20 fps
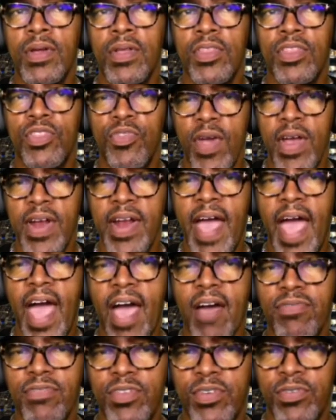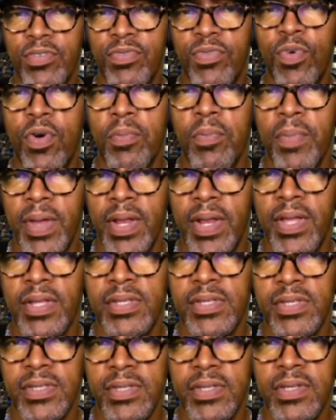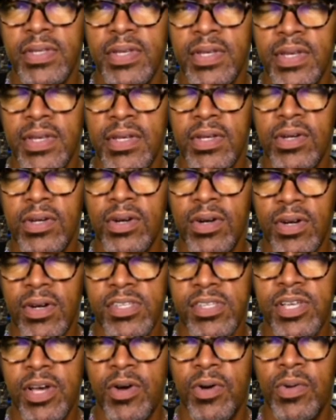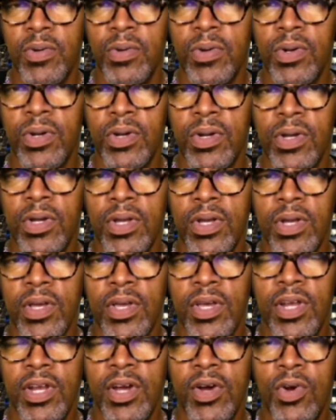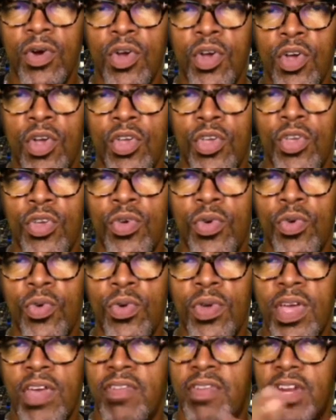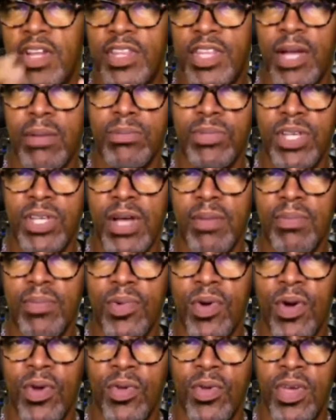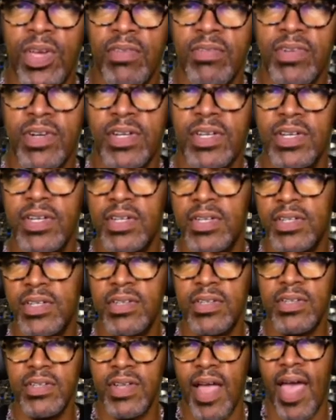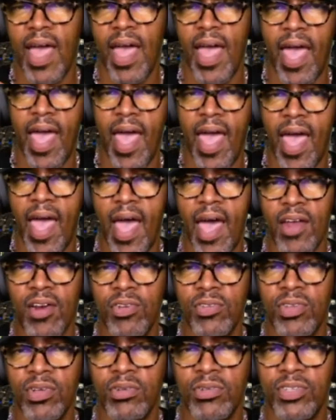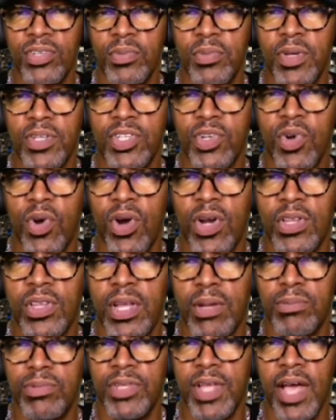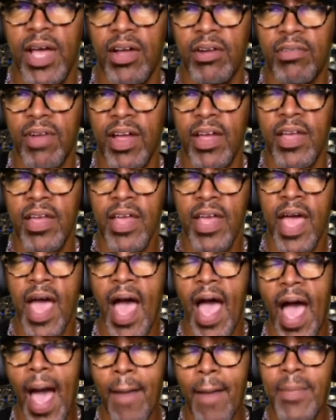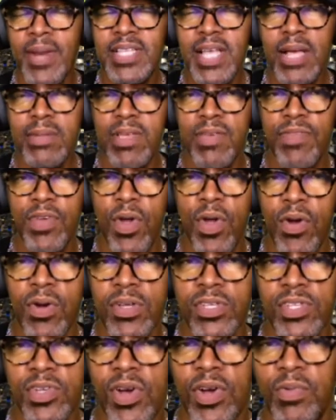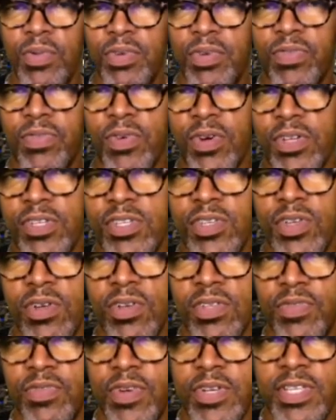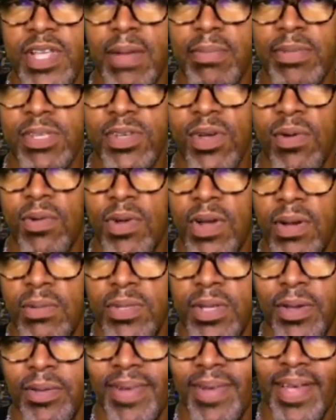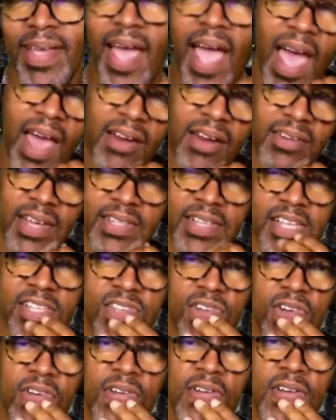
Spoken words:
3.5 to 4 minutes or so, you give it a thumbs up or you give it a, I don't know so much, or a thumbs down, right? How many times have you heard a song when the first time the song comes on, you're like, I don't like that song.